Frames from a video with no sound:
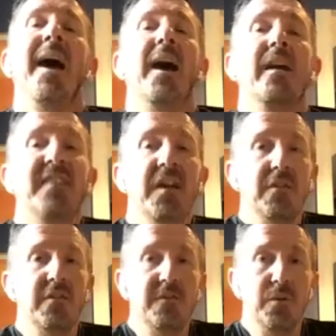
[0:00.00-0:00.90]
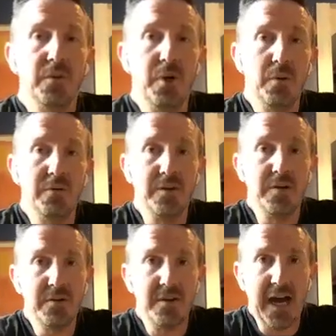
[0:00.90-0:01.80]
Exhales, fold
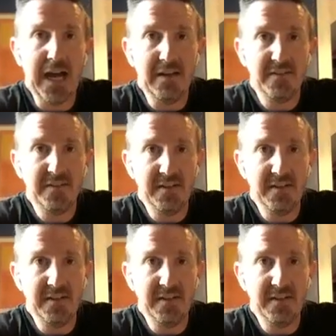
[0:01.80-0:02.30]
over your thighs.